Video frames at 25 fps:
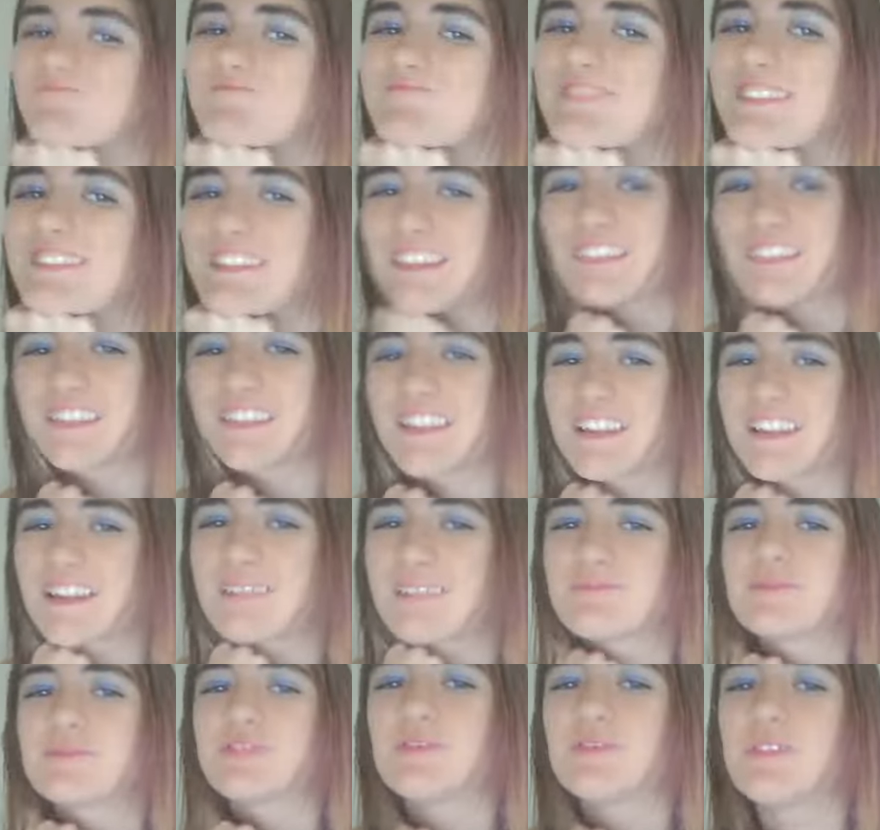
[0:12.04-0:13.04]
It looks like
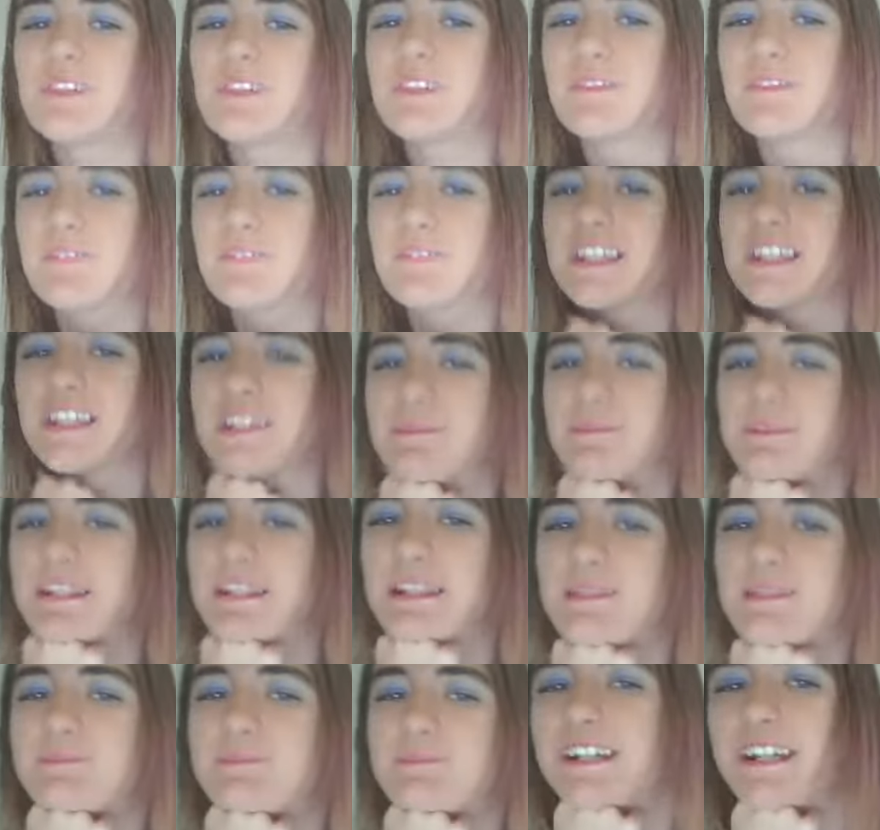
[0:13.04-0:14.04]
I'm shooting a video, but
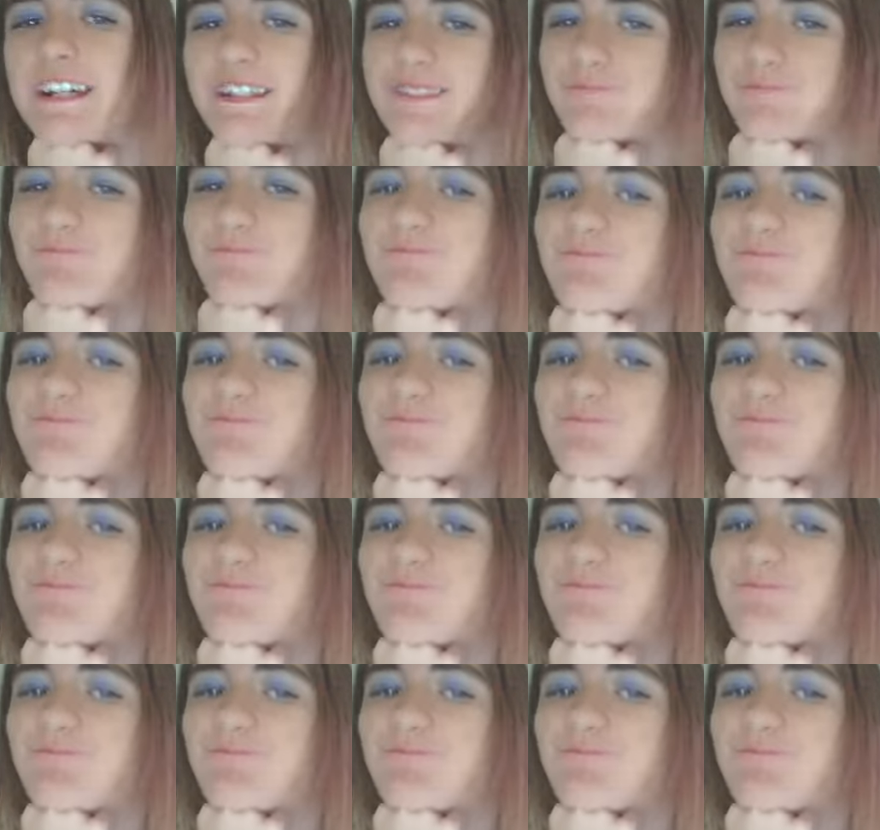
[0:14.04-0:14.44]
I'm not.